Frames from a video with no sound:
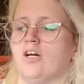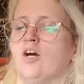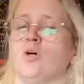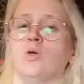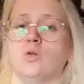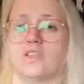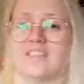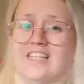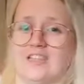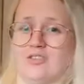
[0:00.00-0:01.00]
her hooks
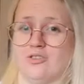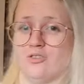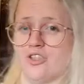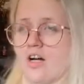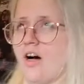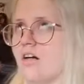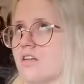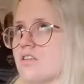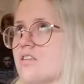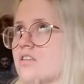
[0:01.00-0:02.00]
into
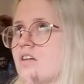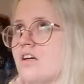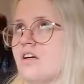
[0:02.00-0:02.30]
Charles